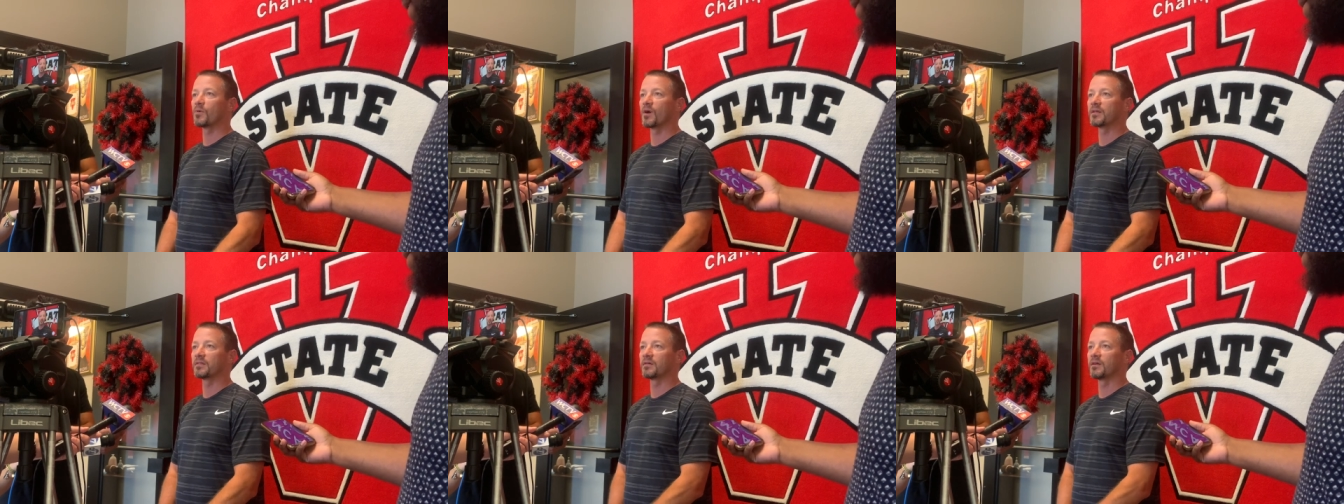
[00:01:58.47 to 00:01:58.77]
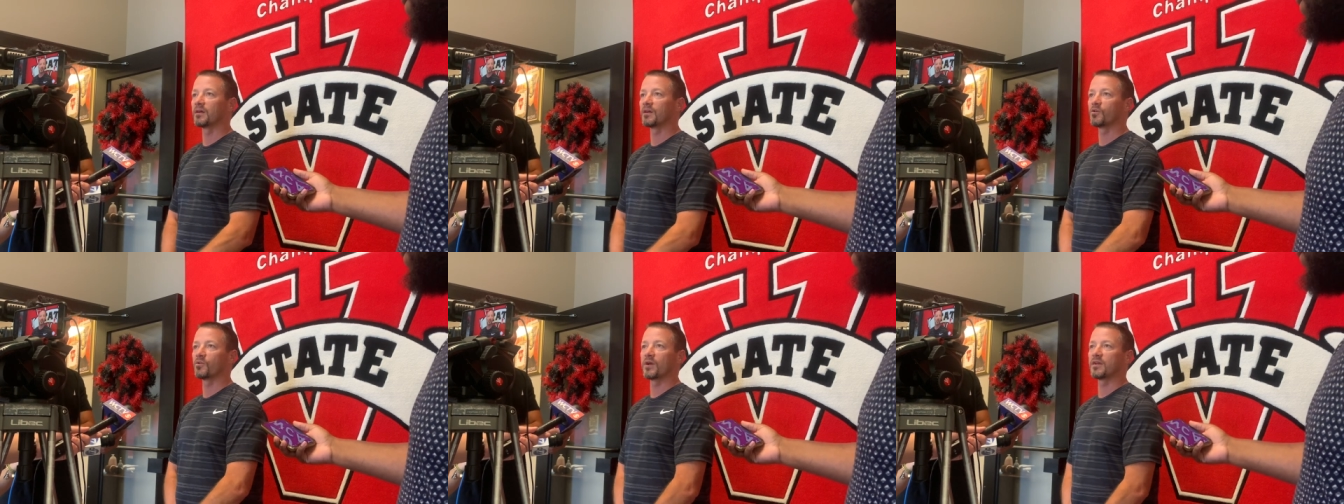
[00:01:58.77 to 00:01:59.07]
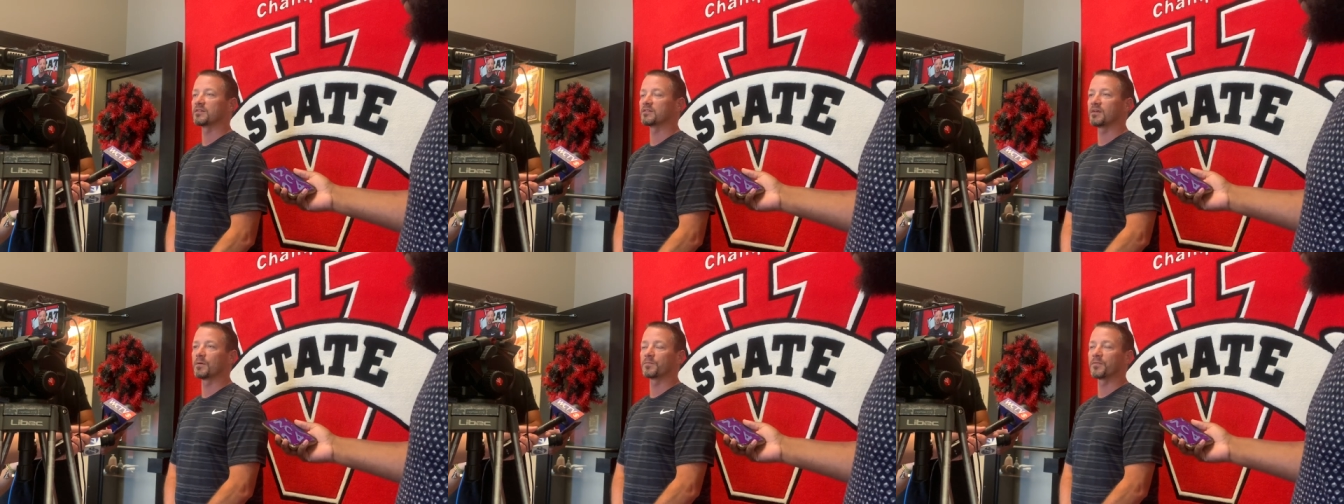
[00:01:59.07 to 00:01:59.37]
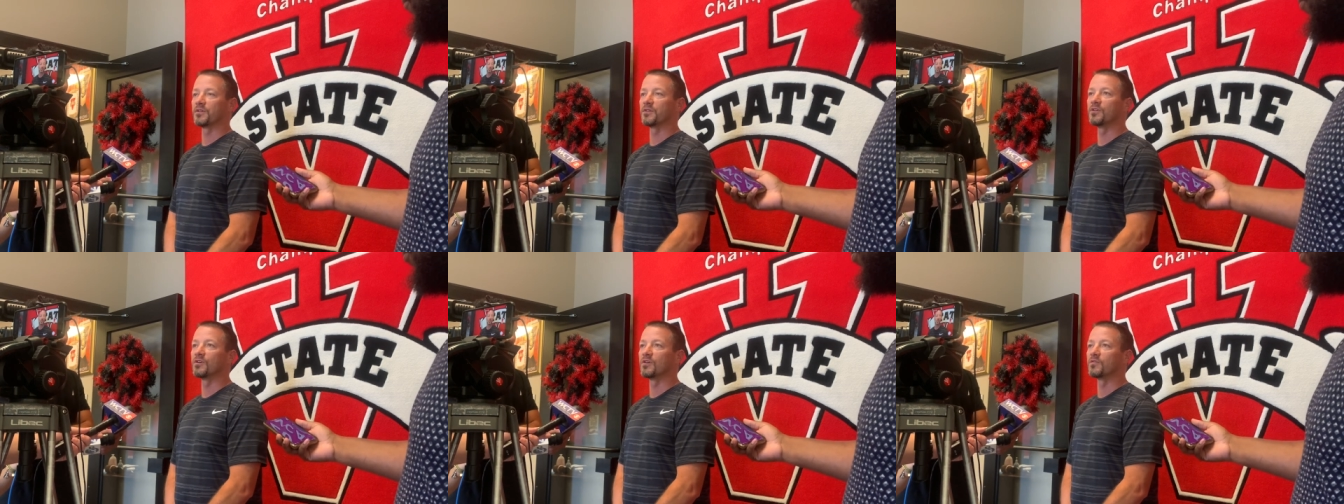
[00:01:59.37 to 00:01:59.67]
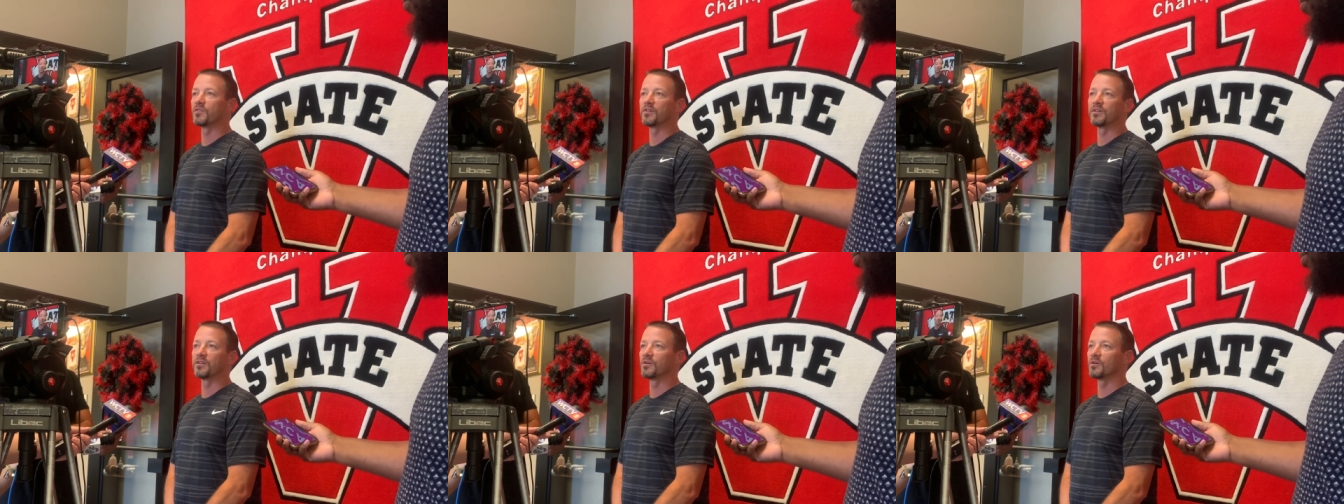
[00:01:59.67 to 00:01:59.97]
right there and create something new.
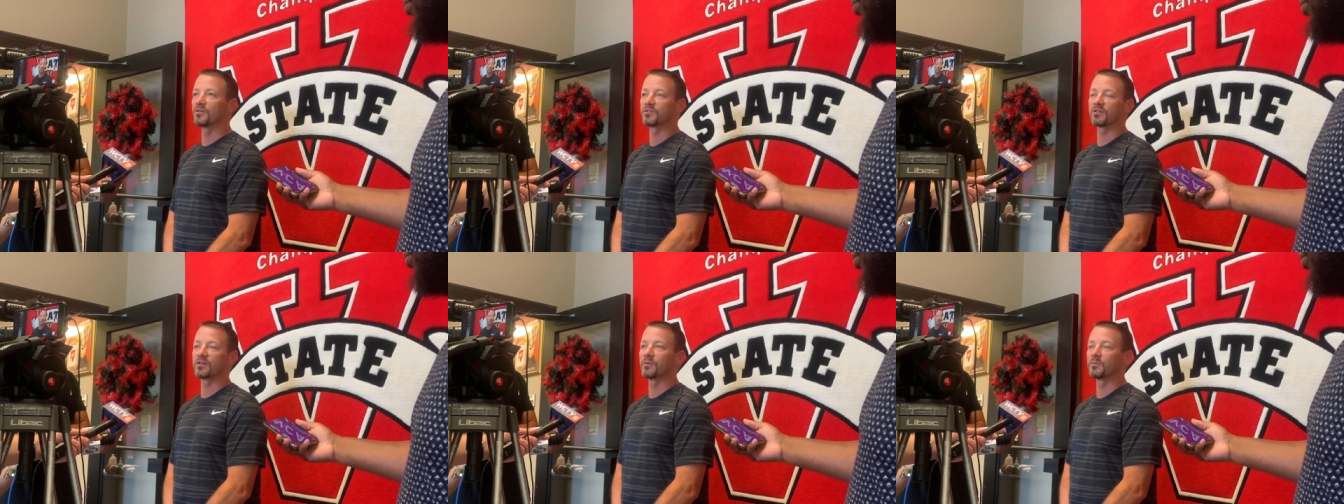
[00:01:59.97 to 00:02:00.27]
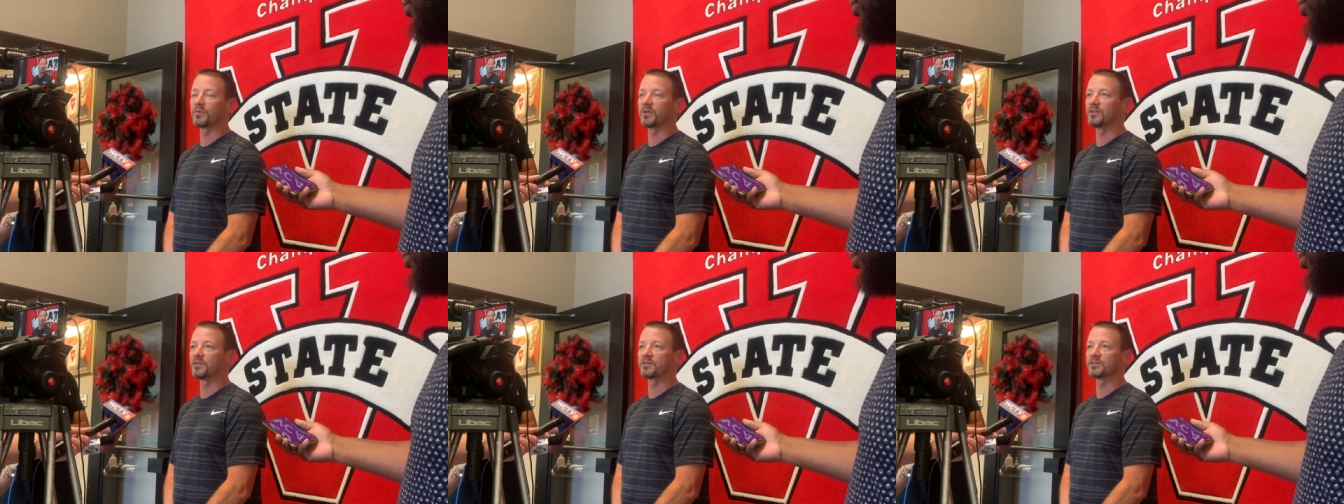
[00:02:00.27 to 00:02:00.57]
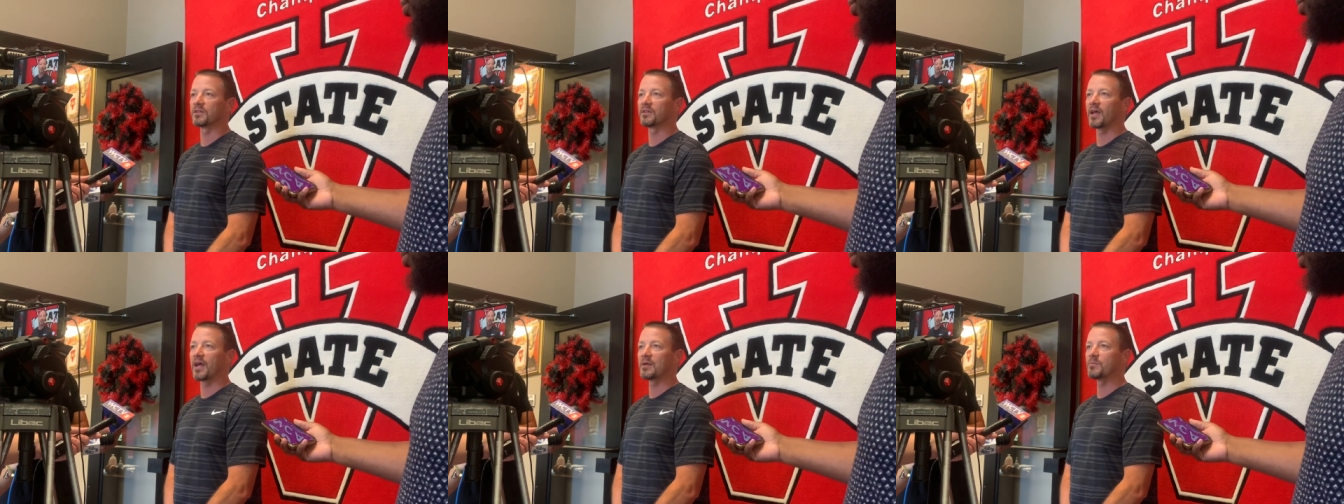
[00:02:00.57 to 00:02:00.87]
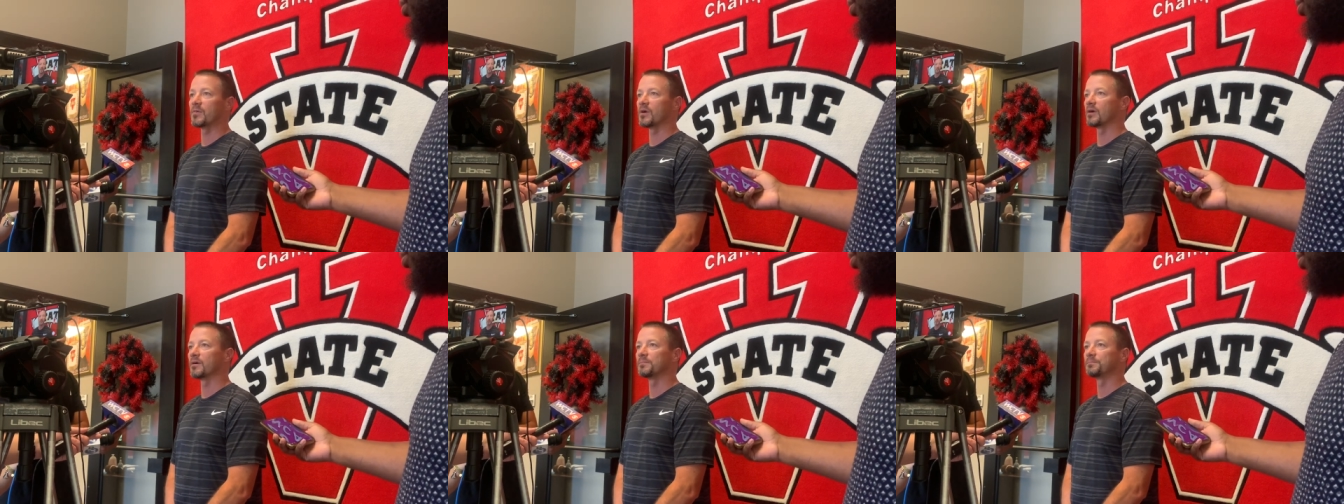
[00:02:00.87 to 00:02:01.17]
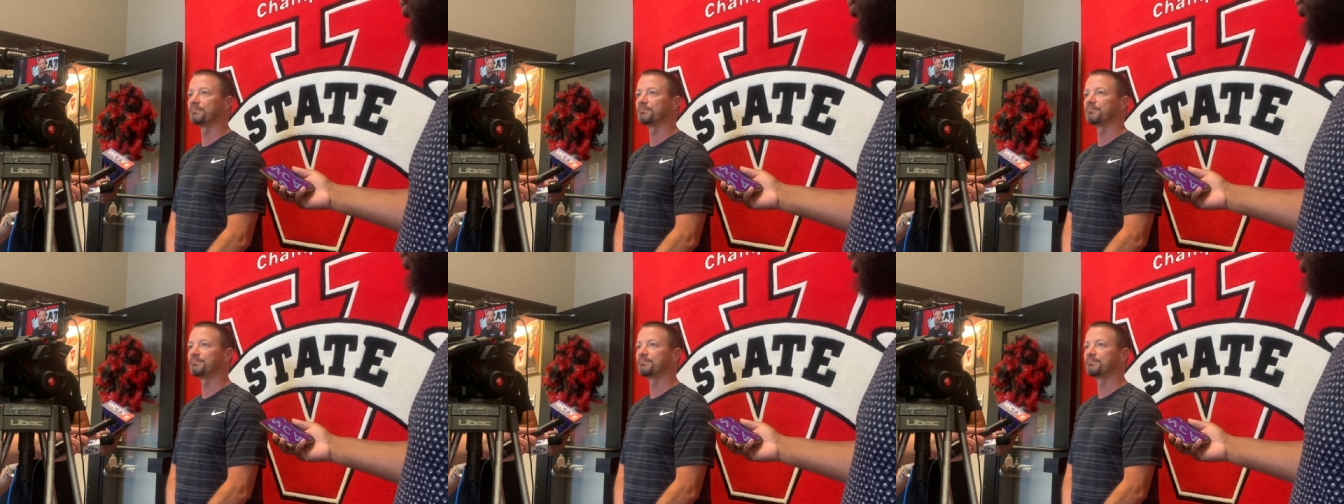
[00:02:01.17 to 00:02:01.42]
If you do, it's going to be just a nightmare.